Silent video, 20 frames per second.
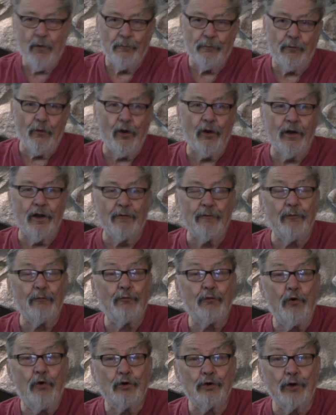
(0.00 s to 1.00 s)
full of
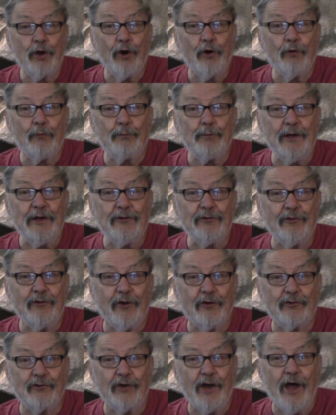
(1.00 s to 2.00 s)
little pieces
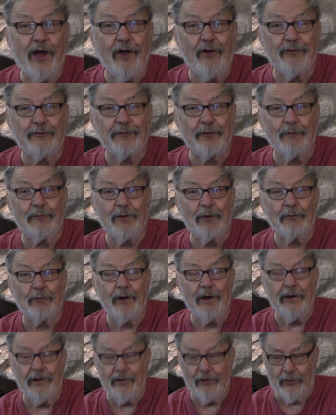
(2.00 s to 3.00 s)
of shells from the
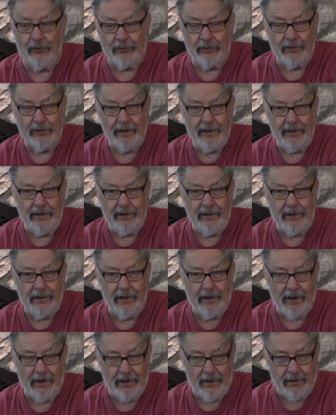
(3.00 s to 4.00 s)
red oak
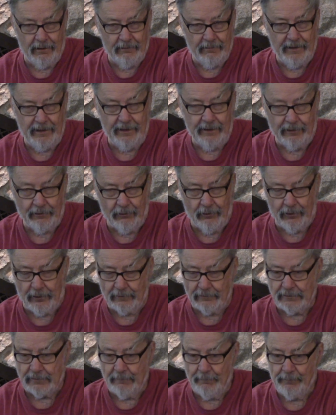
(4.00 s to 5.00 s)

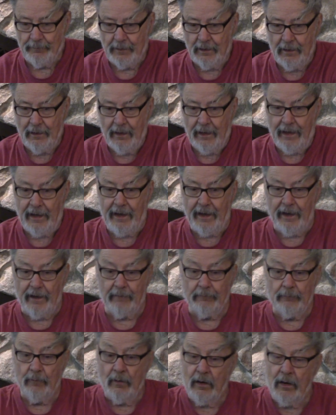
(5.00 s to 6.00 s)
acorns.
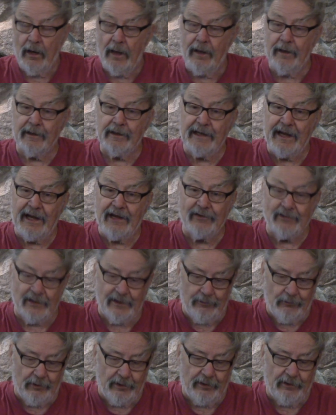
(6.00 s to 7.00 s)
And
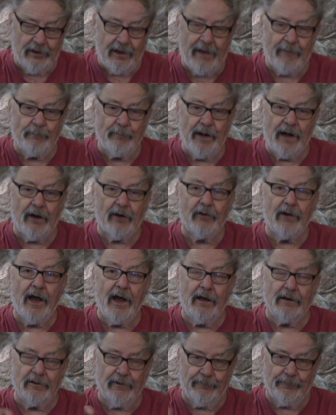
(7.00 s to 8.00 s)
occasionally where you have bear
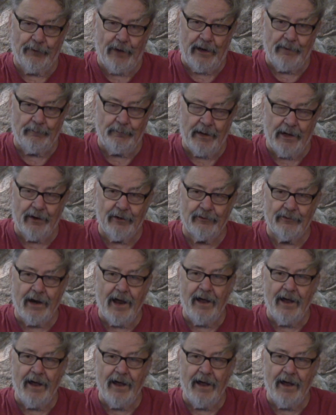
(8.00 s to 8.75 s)
ground, you find bear